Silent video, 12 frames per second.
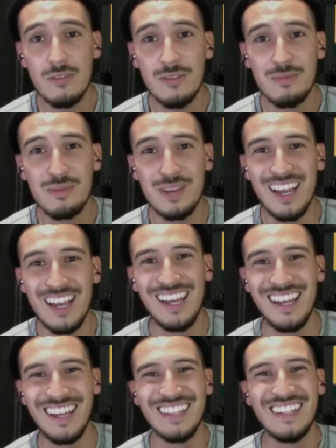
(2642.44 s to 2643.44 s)

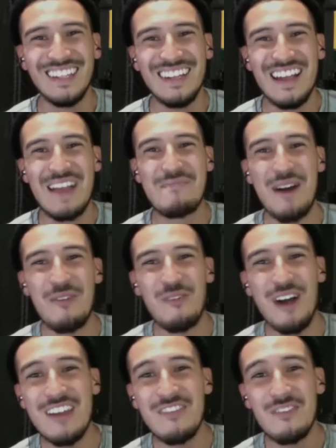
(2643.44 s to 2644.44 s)
and my
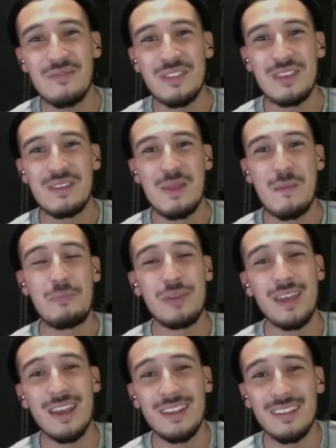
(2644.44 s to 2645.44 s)
wife
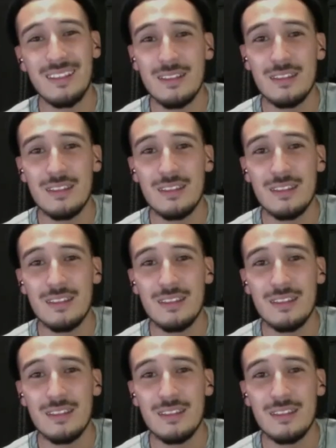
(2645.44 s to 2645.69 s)
being